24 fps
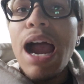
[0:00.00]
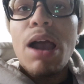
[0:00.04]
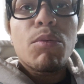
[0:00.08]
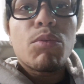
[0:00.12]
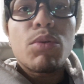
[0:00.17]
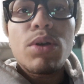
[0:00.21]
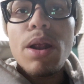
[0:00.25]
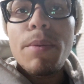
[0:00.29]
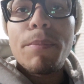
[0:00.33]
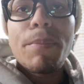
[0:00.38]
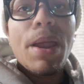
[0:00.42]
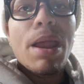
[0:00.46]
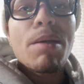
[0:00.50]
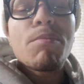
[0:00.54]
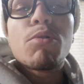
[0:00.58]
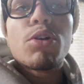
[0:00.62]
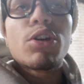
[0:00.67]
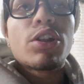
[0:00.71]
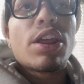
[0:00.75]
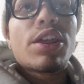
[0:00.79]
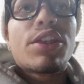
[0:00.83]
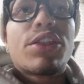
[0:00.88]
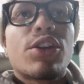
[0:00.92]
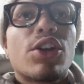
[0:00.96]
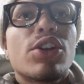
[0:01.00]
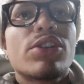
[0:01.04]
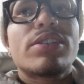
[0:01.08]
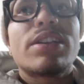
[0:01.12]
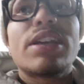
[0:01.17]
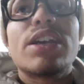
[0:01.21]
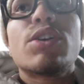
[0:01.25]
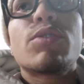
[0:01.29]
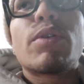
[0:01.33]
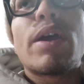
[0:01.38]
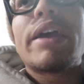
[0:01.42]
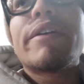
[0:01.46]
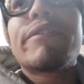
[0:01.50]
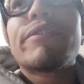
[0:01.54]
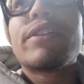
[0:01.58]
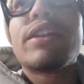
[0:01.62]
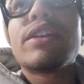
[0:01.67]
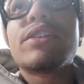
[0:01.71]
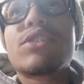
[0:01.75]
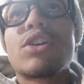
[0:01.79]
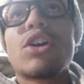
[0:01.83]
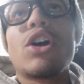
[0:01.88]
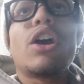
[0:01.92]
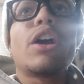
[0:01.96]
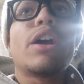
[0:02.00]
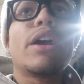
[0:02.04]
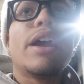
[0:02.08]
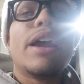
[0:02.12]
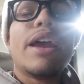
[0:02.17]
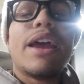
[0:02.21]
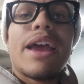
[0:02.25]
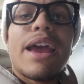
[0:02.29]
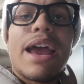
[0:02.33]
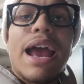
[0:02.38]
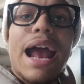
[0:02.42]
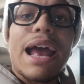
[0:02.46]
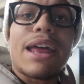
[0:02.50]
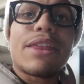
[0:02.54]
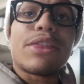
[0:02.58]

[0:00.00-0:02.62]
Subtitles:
wouldn't pay more than 13 grand for this car. At